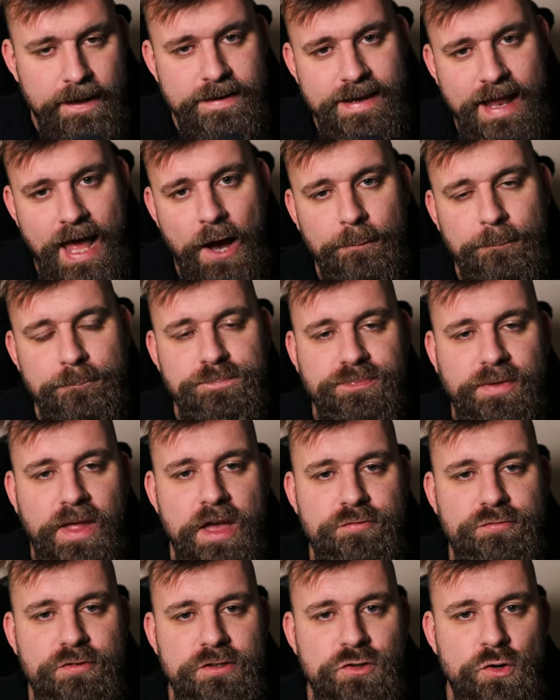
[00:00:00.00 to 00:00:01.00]
Now,
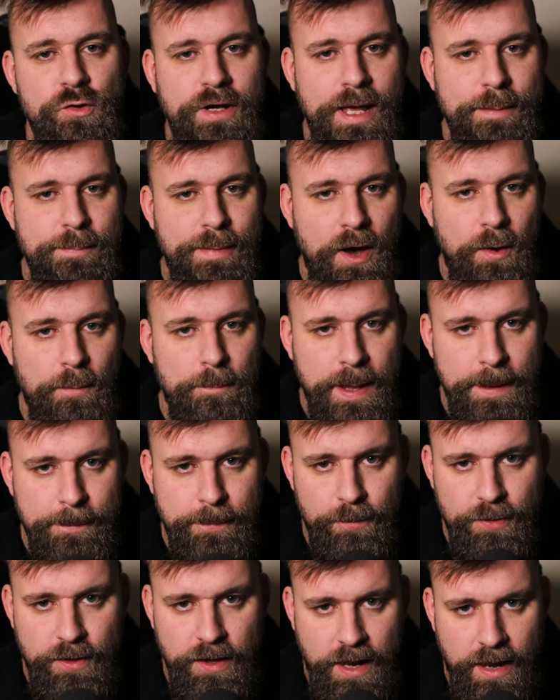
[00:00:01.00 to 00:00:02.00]
if we're talking about
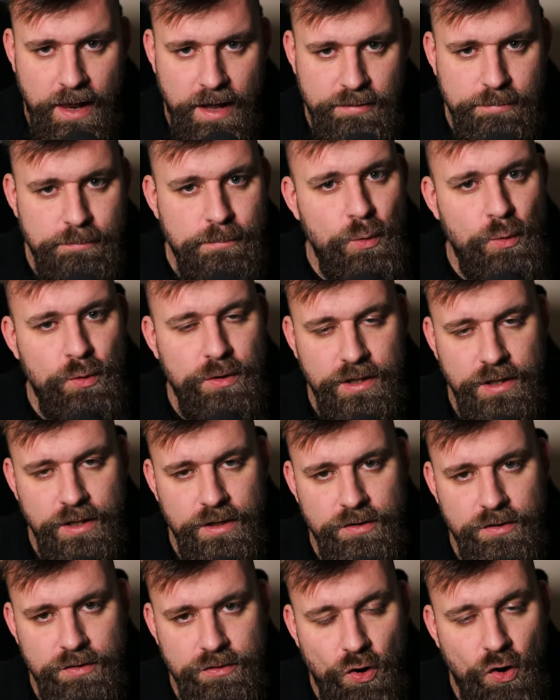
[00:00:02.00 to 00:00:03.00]
people that collect Mordians